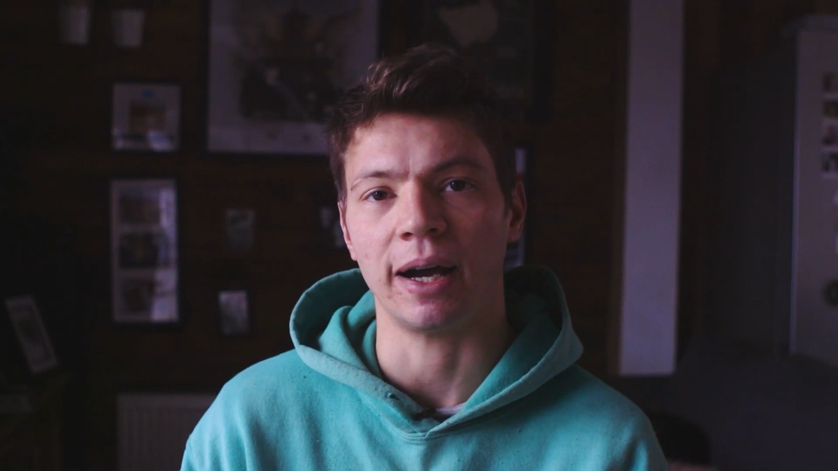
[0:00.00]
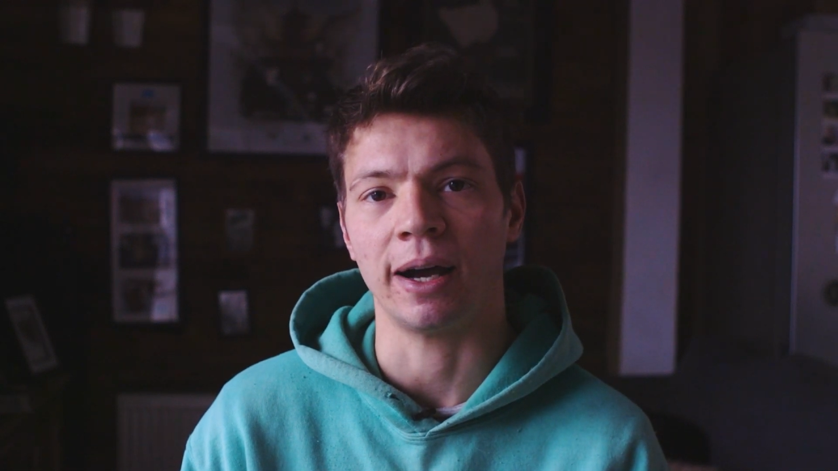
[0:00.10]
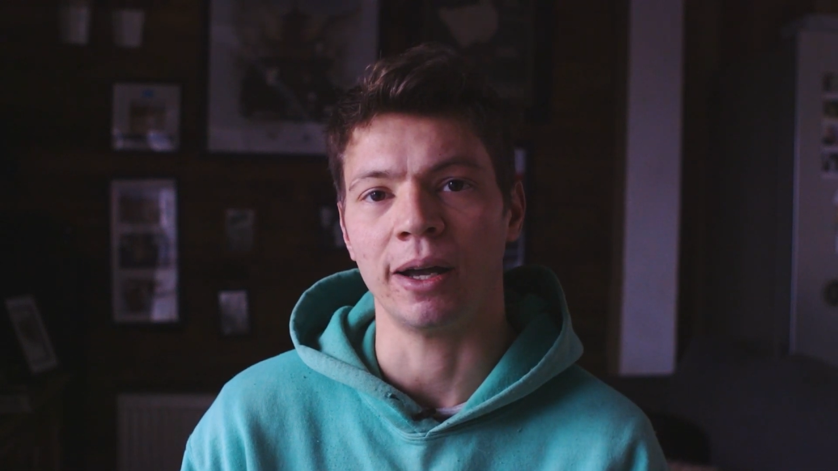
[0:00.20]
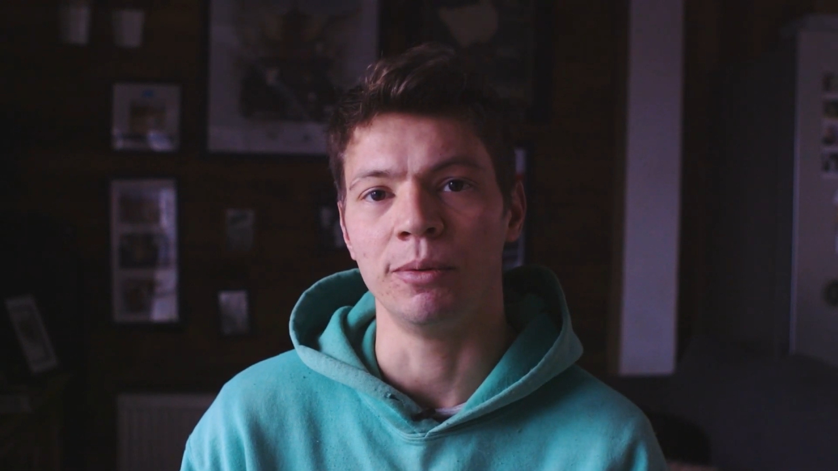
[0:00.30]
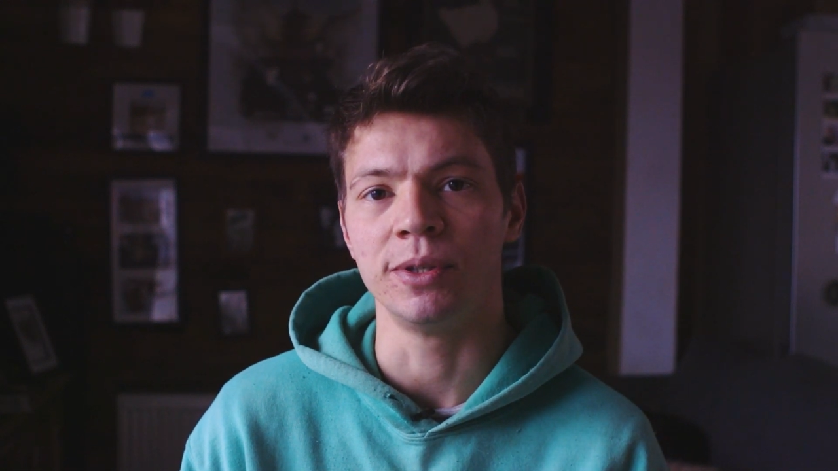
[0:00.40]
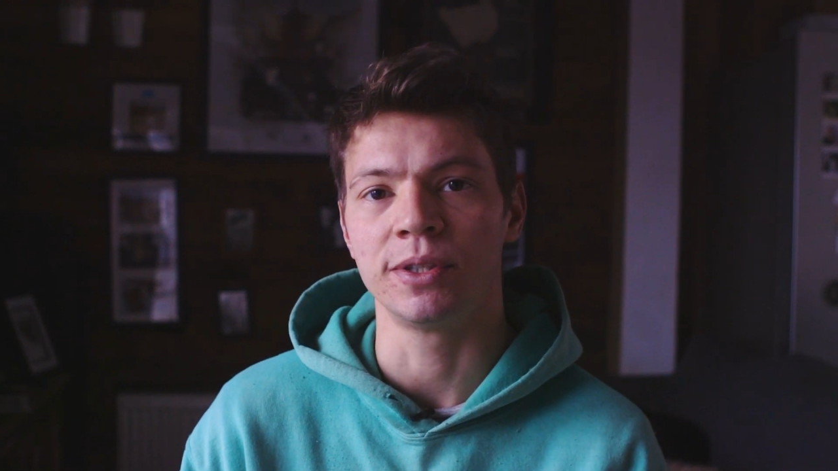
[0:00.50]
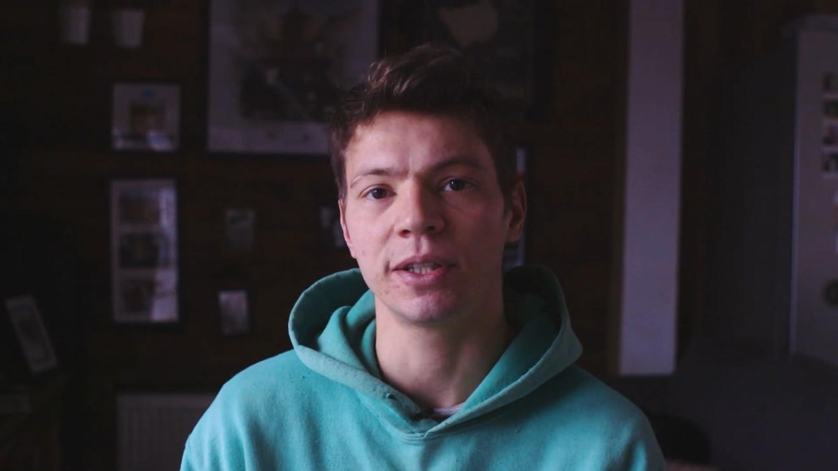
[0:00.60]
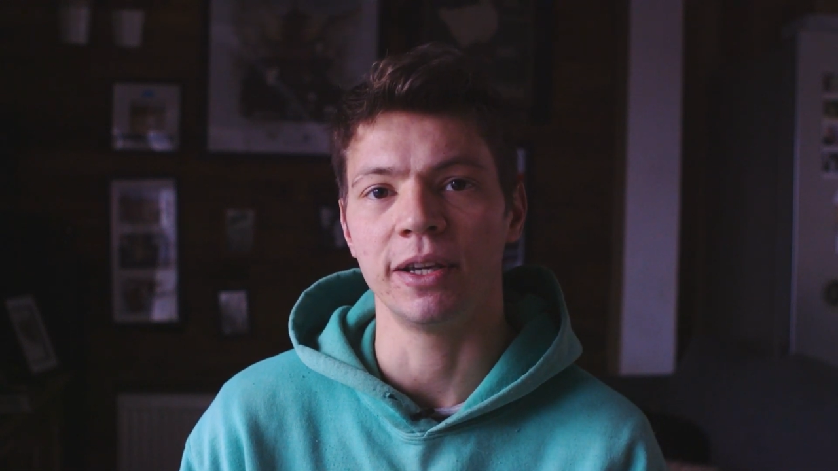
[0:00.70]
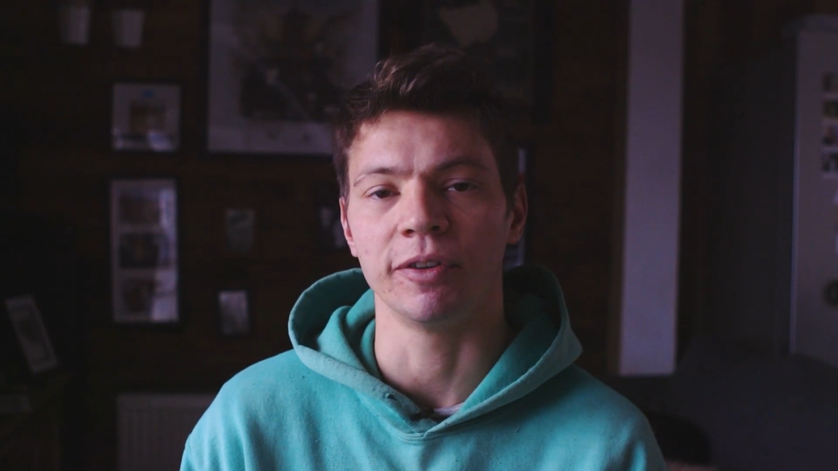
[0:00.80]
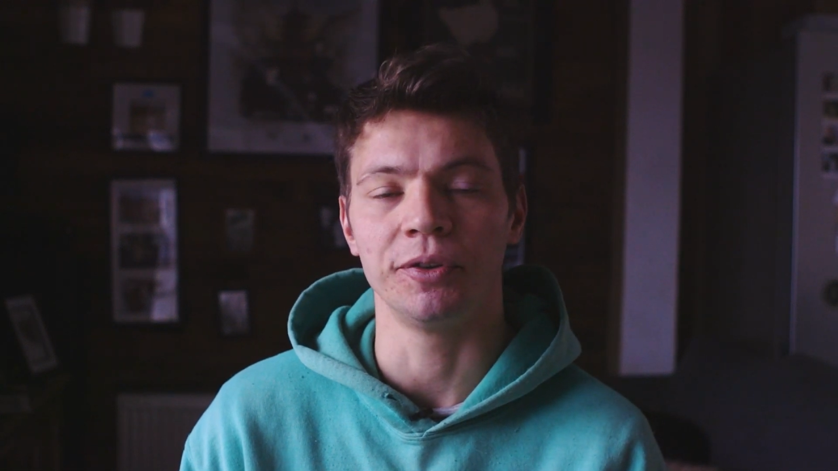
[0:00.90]
I was
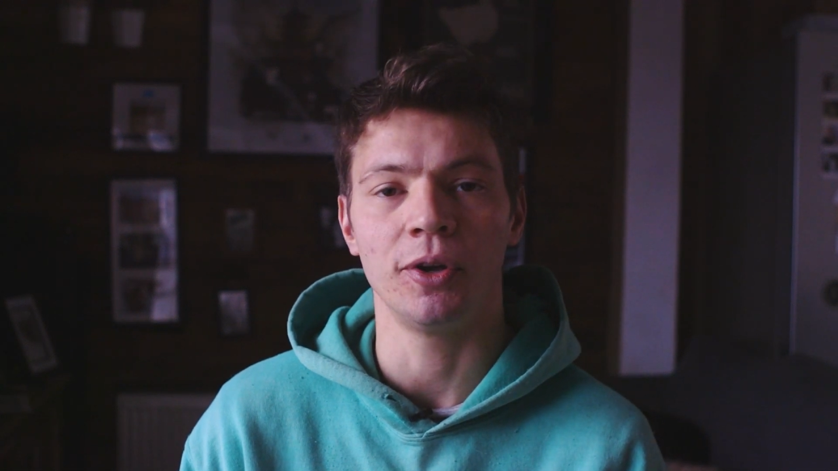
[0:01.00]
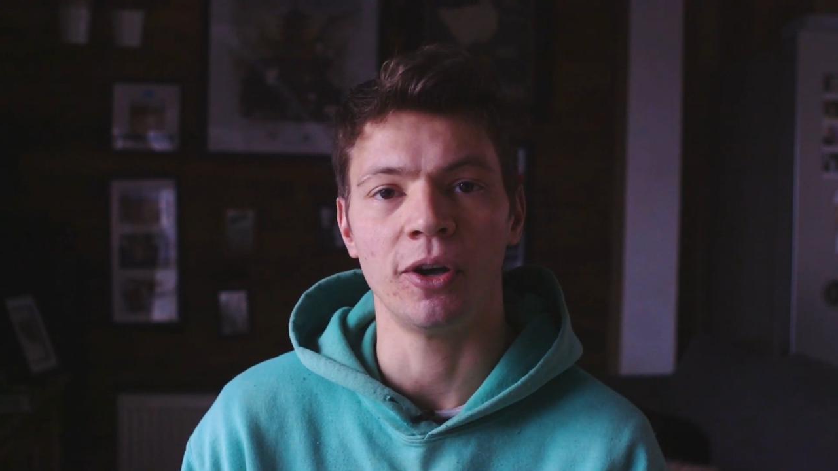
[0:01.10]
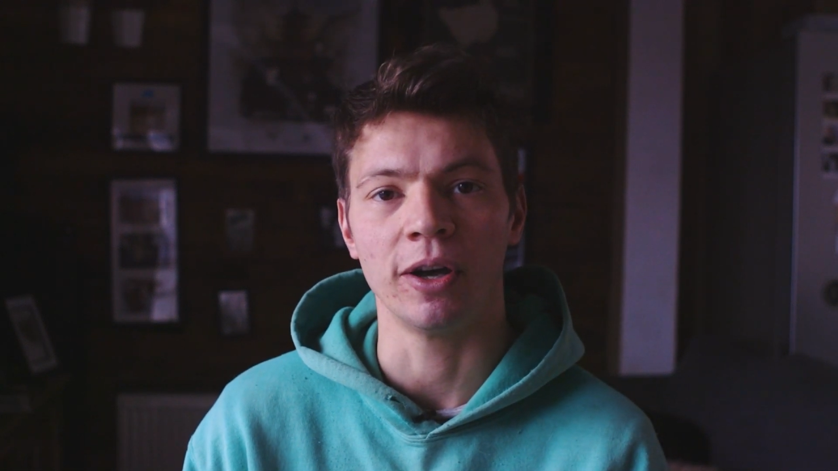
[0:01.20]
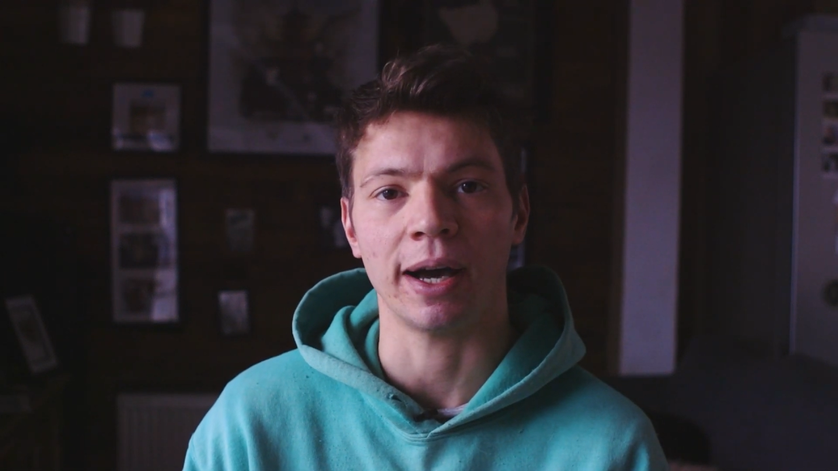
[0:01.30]
given her